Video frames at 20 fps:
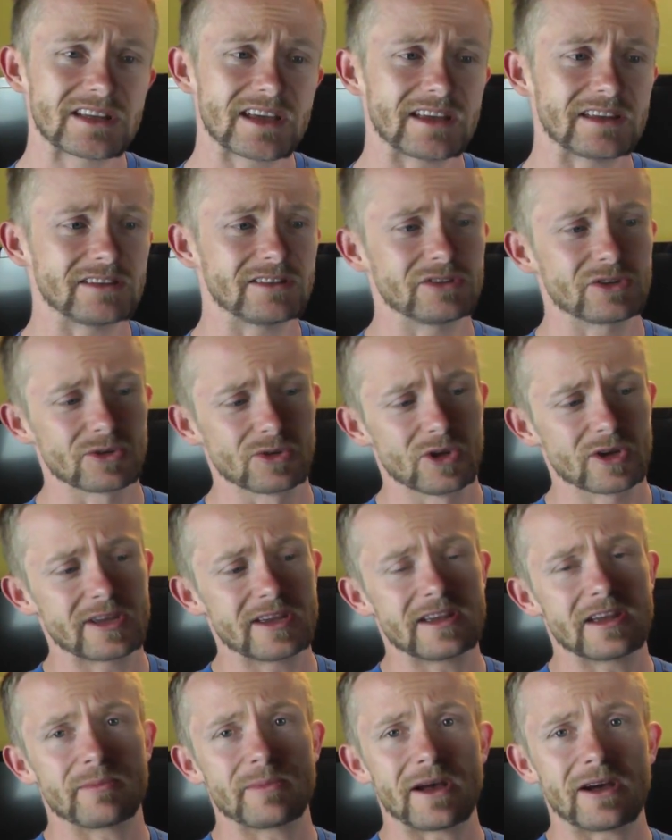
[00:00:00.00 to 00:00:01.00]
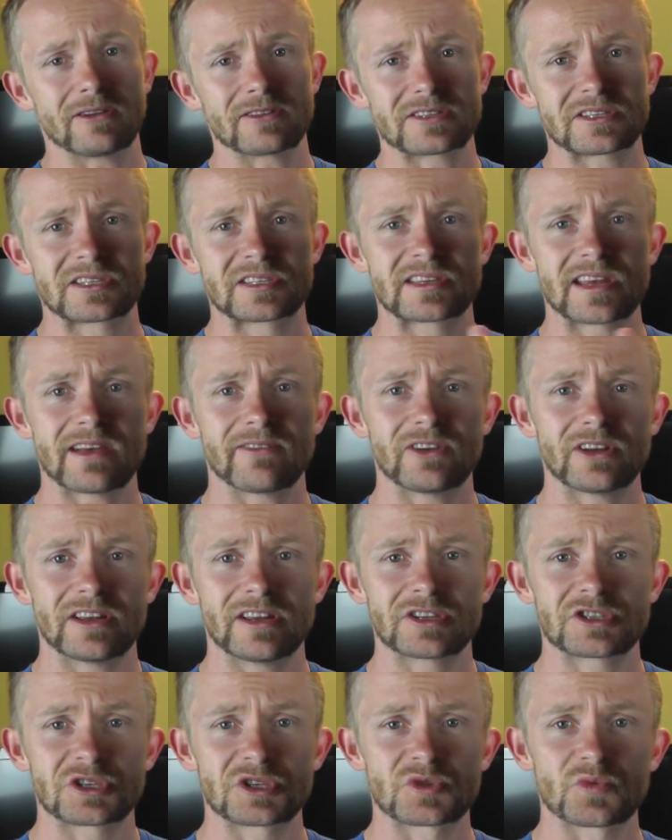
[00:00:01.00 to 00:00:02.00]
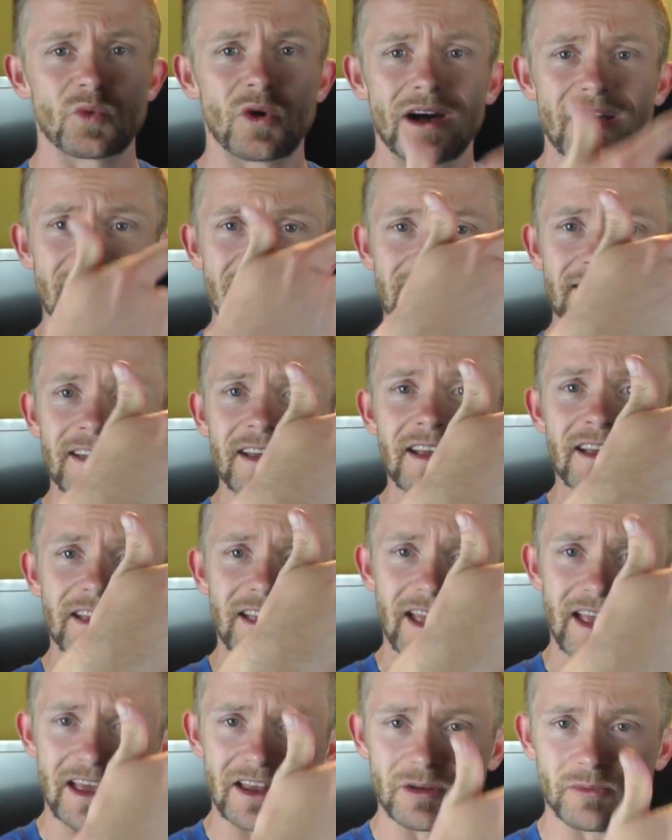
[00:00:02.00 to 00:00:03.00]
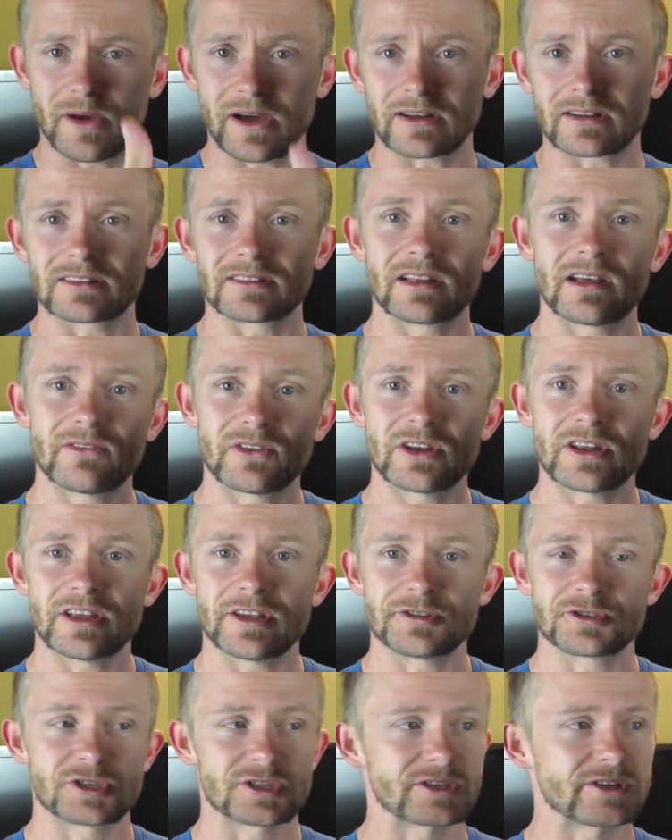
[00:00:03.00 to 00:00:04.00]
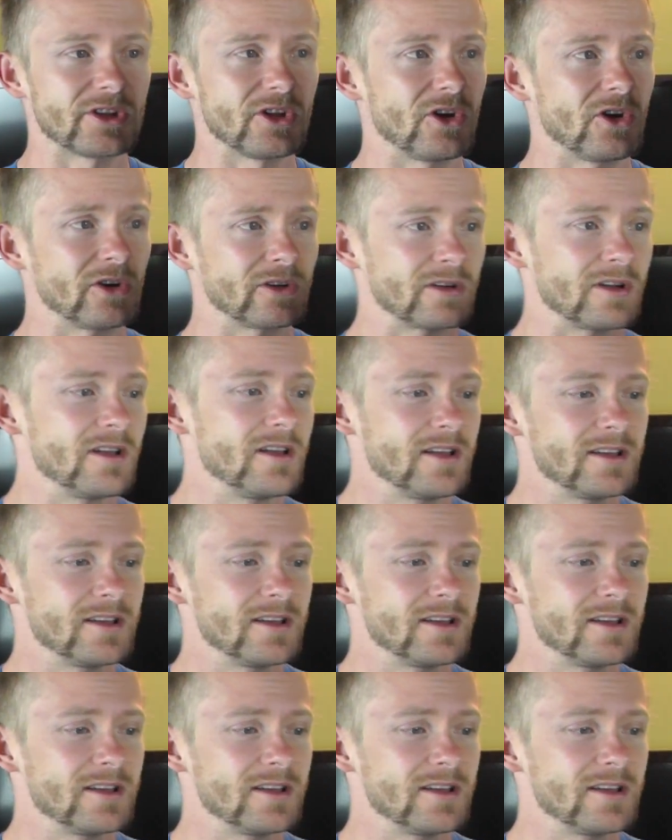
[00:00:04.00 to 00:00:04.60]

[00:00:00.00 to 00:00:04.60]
state, you're looking about 7 inches wide and about 11 inches long.